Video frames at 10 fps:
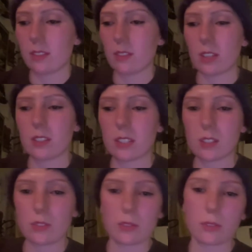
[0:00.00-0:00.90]
just
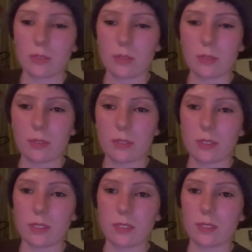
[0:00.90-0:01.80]
as true
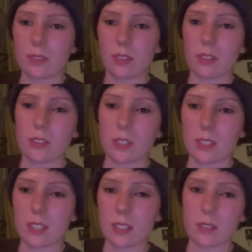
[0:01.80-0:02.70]
or
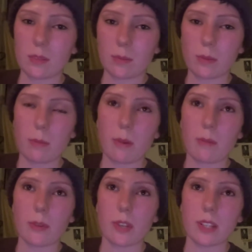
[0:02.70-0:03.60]
just as
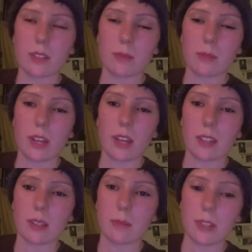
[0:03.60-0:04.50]
remembered as
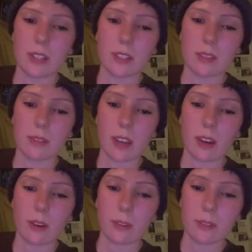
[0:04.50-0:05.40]
reality because of
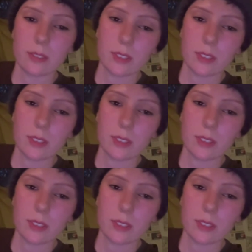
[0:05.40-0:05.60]
how